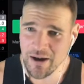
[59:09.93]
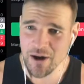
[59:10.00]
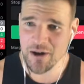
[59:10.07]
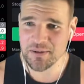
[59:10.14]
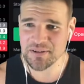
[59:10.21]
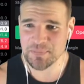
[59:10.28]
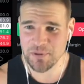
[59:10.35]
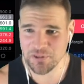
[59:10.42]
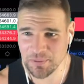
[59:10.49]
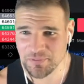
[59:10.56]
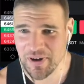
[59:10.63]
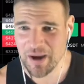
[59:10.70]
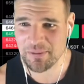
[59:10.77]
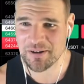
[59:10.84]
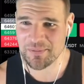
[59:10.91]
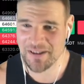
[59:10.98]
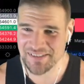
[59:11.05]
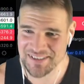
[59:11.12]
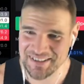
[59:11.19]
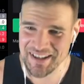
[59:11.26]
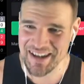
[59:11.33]
Oh, I'm supposed to be rapping
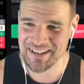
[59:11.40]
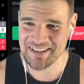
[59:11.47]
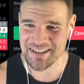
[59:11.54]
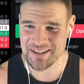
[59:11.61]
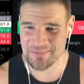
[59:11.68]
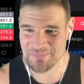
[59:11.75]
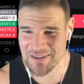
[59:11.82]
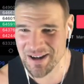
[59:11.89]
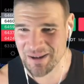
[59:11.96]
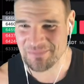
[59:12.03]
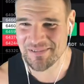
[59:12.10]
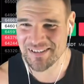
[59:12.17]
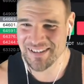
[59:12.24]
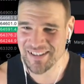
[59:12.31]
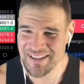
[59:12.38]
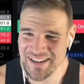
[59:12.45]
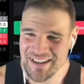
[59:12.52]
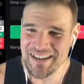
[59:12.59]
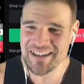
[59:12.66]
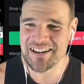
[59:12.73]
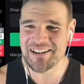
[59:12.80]
about Stacy's mom.
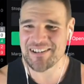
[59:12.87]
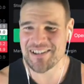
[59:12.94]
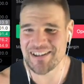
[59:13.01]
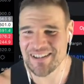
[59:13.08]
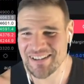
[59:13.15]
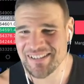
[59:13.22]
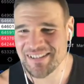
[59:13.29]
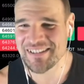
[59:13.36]
Oh.